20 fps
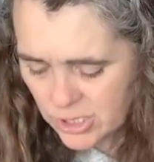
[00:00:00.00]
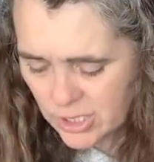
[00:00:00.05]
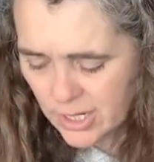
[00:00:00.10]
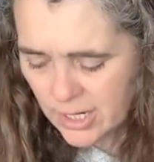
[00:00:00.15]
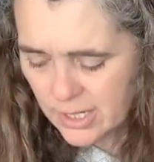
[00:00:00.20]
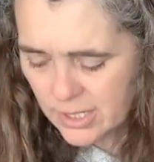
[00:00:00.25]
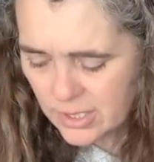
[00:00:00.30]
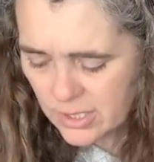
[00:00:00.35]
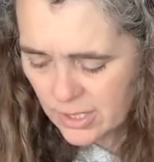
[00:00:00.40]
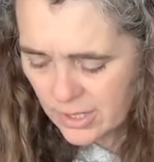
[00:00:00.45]

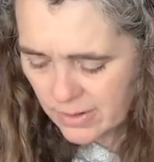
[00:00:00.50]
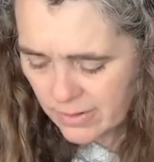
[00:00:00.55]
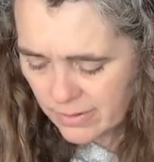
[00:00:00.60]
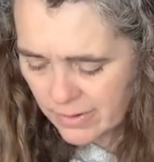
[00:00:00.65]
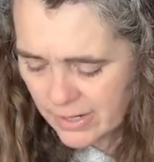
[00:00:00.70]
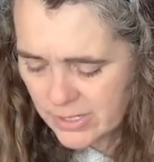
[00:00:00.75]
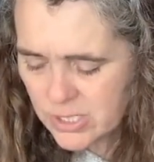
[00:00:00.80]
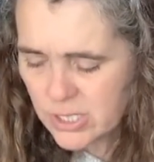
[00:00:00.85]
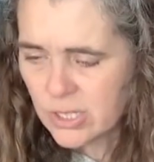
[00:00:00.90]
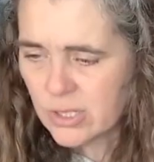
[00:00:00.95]
I
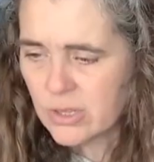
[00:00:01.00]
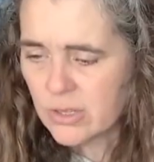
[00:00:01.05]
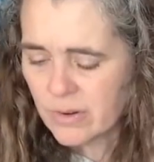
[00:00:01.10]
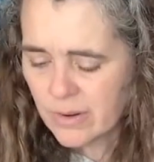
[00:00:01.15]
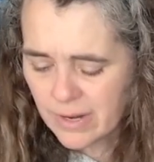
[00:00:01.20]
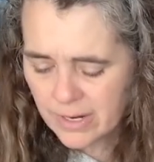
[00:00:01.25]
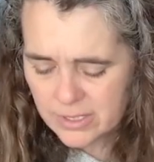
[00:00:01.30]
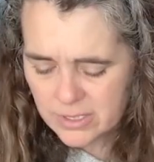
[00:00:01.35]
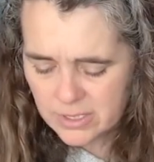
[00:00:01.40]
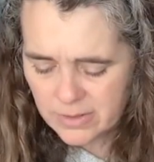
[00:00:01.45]
rescued the
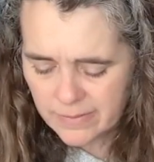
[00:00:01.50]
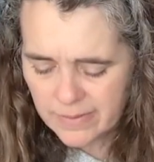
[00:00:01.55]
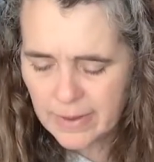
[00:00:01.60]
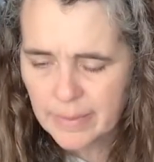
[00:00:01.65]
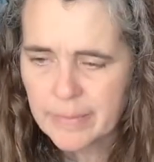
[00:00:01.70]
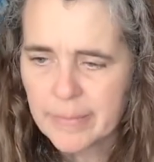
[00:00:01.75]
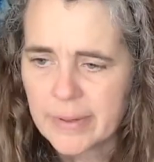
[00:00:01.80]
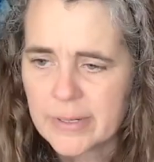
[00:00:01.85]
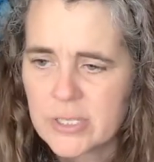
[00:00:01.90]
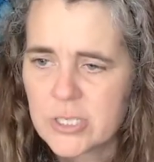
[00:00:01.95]
rest of
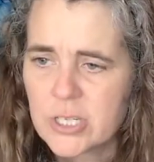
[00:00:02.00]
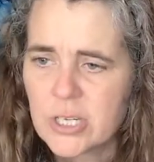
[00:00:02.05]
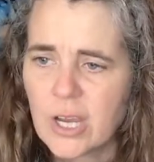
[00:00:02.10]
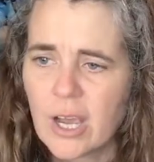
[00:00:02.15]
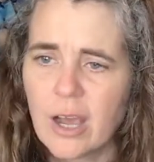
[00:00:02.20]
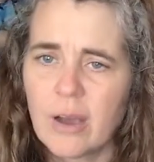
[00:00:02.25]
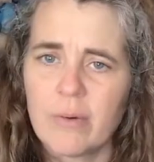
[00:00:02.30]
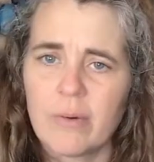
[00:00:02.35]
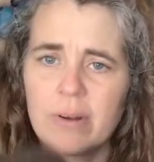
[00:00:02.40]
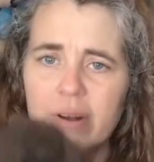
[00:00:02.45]
it, but she
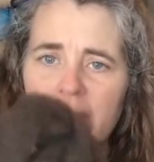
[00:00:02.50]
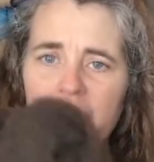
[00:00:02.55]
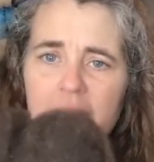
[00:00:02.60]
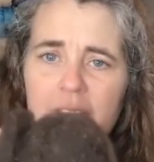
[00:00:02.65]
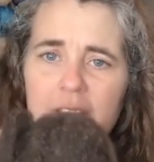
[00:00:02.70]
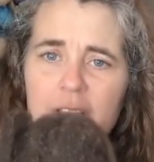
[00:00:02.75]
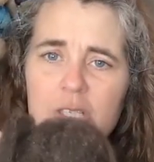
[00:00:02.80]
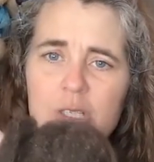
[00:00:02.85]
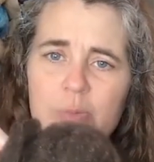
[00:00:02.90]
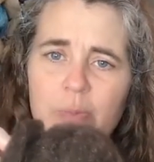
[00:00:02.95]
got one of
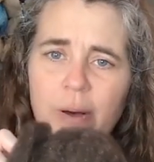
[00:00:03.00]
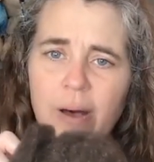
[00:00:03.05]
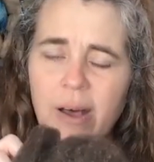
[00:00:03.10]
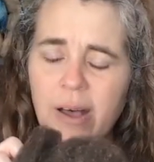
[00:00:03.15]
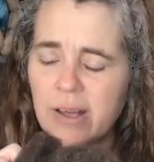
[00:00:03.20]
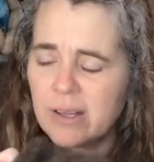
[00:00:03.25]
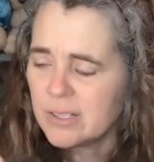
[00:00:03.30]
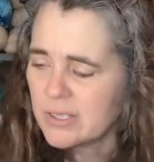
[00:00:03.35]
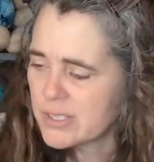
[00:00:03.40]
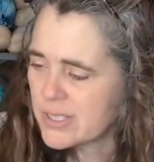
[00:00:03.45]
these
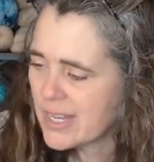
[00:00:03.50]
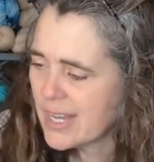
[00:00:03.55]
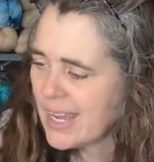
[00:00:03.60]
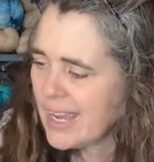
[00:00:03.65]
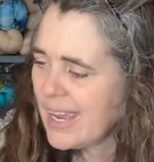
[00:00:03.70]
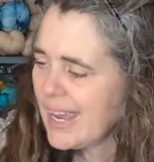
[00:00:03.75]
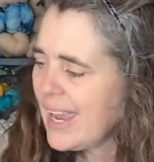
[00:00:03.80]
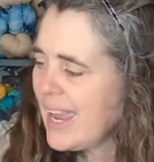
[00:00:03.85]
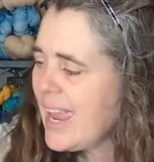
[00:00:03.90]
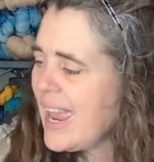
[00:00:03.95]
balls
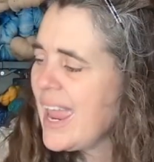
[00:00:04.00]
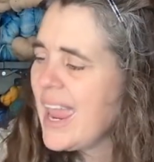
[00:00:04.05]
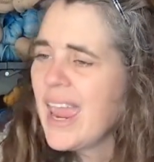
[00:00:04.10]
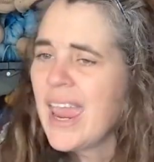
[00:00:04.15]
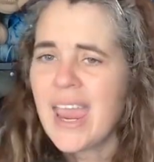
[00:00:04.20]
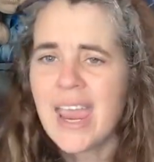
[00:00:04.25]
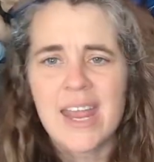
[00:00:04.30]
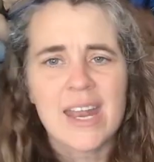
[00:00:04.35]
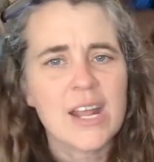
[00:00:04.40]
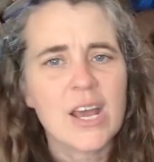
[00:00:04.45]

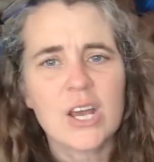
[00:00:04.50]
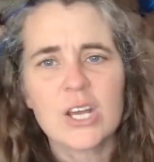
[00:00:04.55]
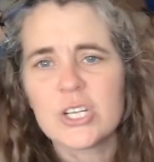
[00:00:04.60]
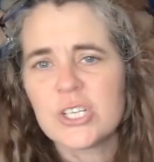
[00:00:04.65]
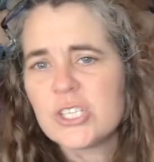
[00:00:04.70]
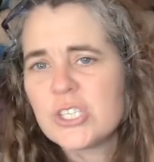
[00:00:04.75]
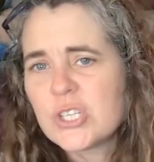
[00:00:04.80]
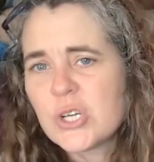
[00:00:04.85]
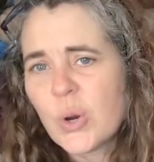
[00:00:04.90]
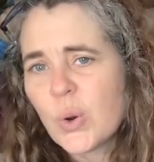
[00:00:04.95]
and
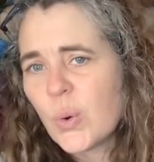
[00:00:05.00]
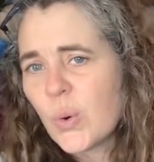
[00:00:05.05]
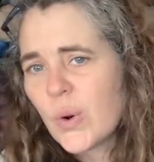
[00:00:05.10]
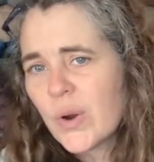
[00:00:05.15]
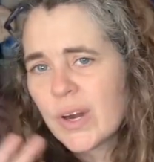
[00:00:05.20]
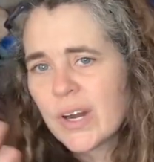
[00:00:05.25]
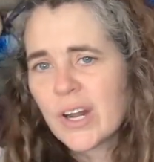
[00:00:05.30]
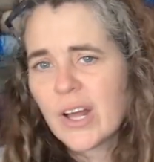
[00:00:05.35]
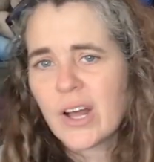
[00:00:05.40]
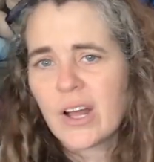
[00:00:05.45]

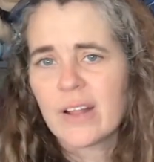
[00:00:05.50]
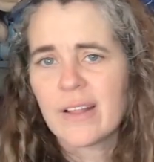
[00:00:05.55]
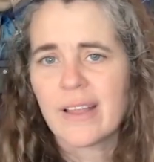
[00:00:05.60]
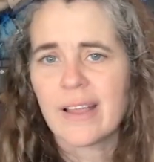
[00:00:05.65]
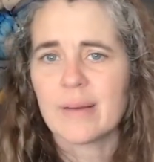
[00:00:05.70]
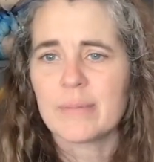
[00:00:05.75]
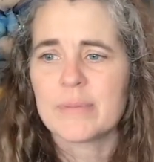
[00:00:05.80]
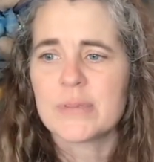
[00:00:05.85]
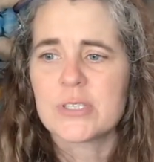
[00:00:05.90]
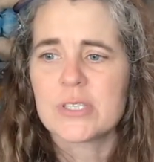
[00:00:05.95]
tore it all
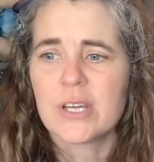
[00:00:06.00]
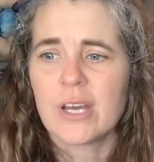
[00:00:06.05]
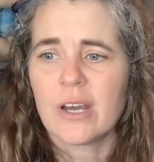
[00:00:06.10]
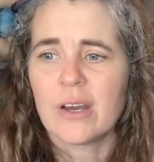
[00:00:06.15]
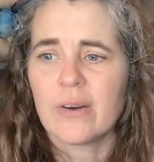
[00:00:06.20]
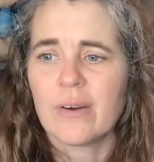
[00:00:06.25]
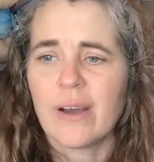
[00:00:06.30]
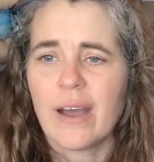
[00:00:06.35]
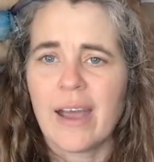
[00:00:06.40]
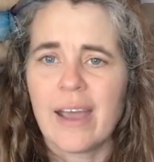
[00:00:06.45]
up.
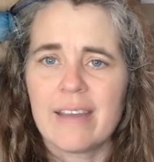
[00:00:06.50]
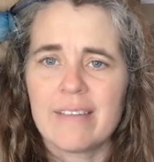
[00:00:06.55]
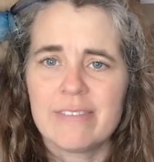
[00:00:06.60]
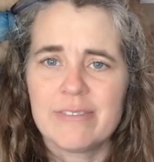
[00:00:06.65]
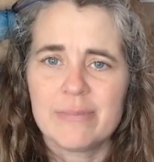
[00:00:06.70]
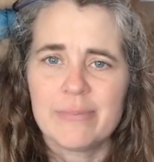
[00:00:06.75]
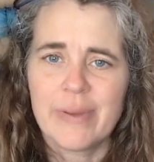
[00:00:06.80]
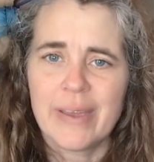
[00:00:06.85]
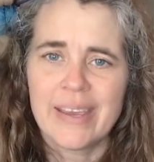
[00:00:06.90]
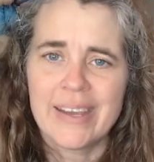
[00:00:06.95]
So
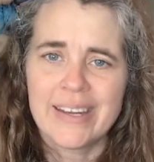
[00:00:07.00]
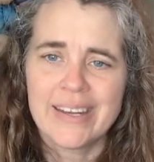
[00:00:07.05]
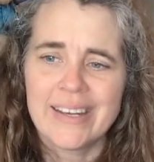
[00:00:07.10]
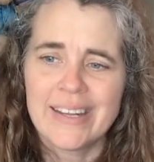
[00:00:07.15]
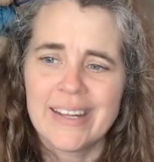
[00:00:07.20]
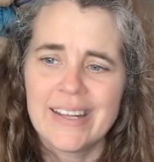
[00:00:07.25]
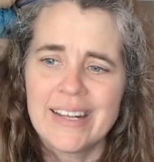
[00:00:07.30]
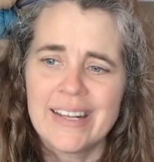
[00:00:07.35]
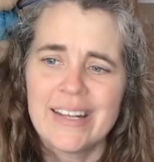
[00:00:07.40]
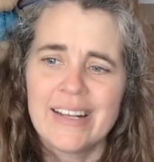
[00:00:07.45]
I've been
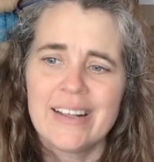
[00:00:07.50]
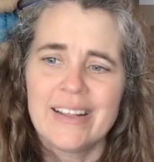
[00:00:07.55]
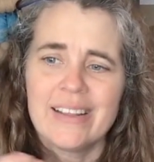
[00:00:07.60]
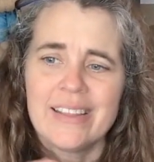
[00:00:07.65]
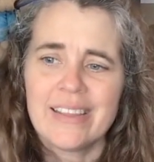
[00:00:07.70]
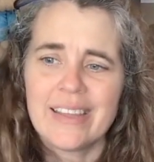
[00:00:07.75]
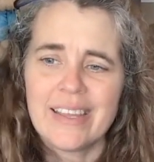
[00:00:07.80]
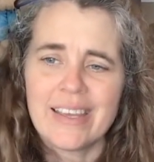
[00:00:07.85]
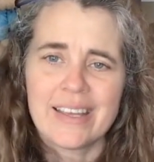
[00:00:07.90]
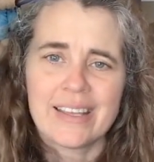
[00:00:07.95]

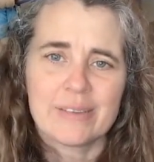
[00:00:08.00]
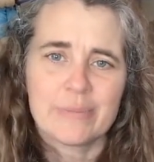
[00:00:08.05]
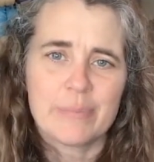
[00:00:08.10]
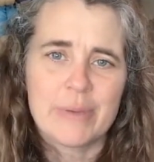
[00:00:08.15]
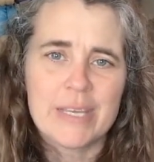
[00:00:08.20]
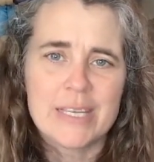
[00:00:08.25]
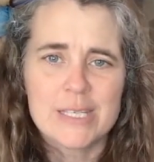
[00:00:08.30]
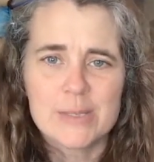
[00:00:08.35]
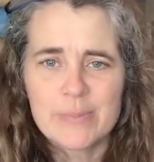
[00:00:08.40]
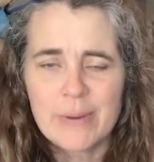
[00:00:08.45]
like
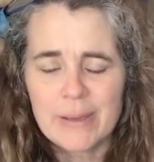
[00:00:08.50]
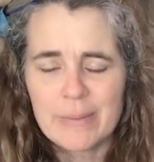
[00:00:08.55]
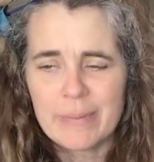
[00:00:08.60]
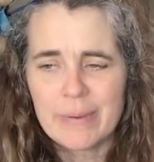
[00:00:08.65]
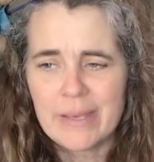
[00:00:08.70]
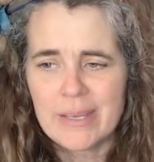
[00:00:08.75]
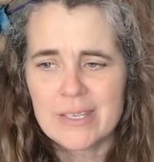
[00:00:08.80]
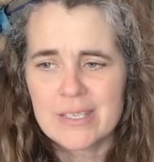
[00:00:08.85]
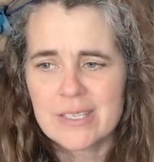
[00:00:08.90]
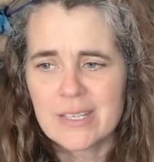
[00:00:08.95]
piece by
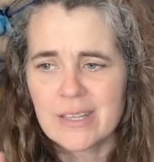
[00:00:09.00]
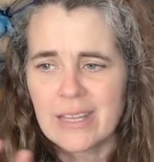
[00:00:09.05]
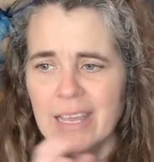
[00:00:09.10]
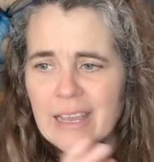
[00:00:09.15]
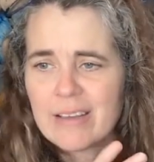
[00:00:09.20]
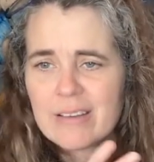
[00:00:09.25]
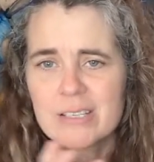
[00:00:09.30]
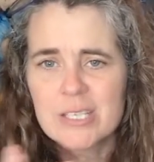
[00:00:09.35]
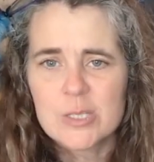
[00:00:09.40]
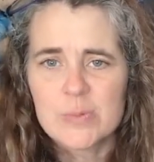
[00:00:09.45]
piece and
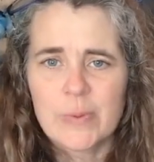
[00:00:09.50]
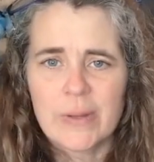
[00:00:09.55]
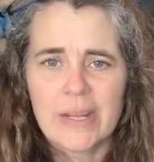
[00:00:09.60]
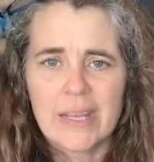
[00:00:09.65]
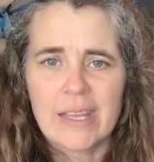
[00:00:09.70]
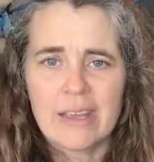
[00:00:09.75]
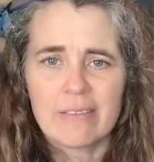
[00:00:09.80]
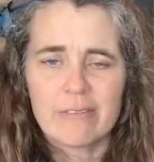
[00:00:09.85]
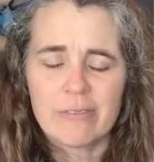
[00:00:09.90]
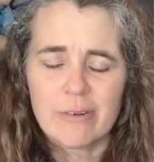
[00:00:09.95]
like
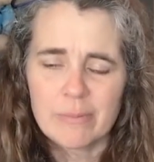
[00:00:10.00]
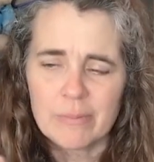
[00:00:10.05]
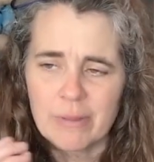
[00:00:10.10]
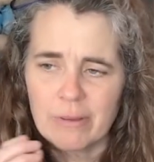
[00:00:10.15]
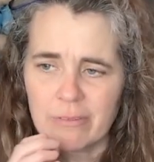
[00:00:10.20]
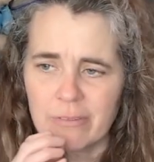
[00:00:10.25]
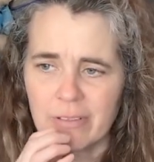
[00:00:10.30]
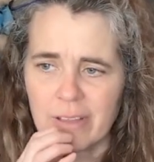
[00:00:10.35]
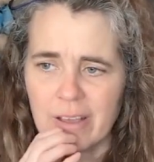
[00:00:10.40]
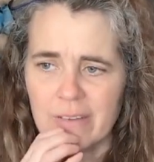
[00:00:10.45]
spinning it from the
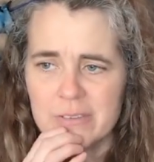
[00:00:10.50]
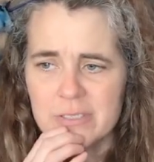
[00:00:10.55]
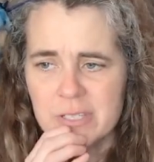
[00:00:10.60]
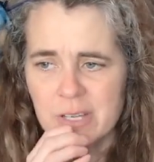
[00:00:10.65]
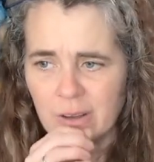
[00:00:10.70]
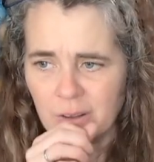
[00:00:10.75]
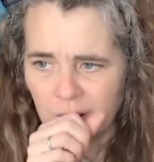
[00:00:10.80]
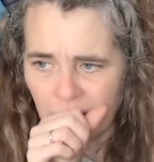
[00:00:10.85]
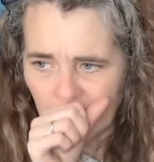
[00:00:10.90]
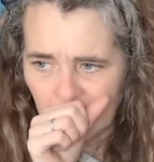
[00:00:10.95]
fluff.
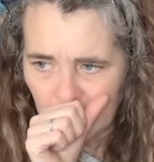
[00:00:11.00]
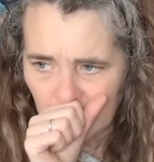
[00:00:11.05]
So